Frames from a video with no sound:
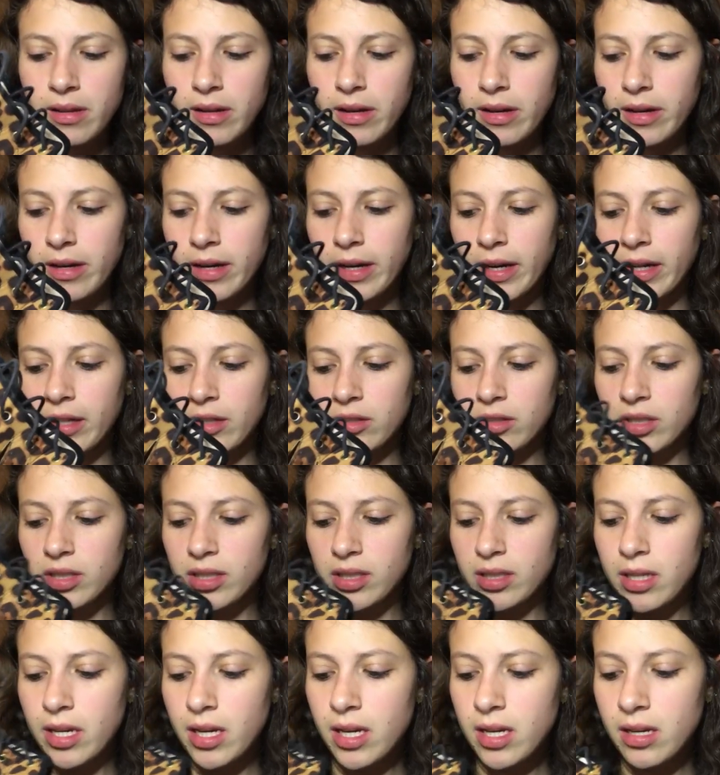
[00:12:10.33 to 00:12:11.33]
They're
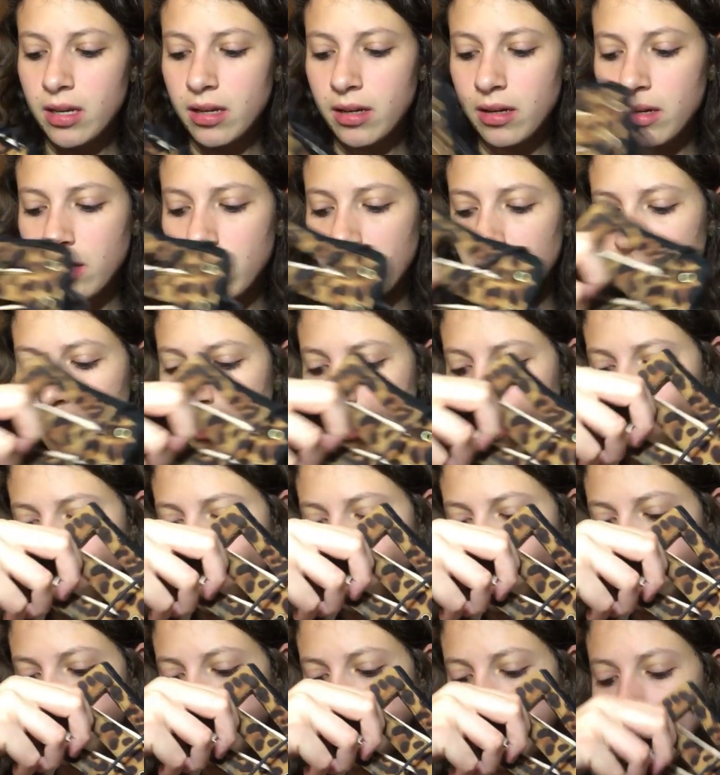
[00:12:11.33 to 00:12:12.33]
interesting.
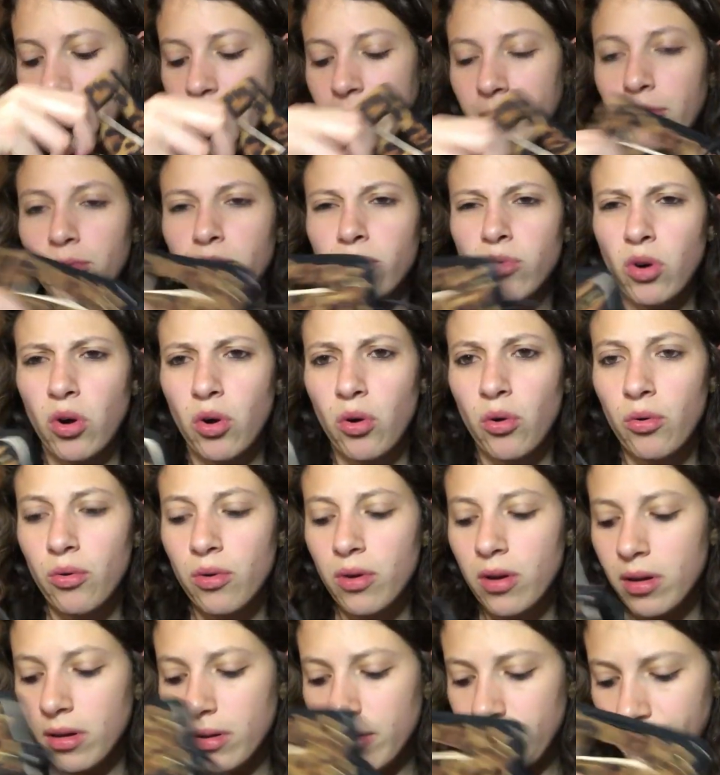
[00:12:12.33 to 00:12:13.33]
They're by
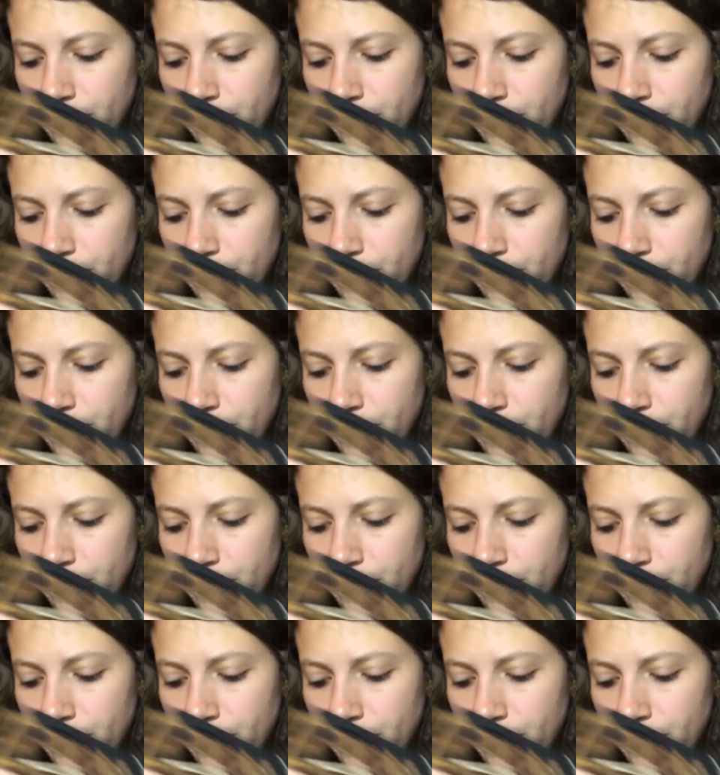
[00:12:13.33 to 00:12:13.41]
Rogue.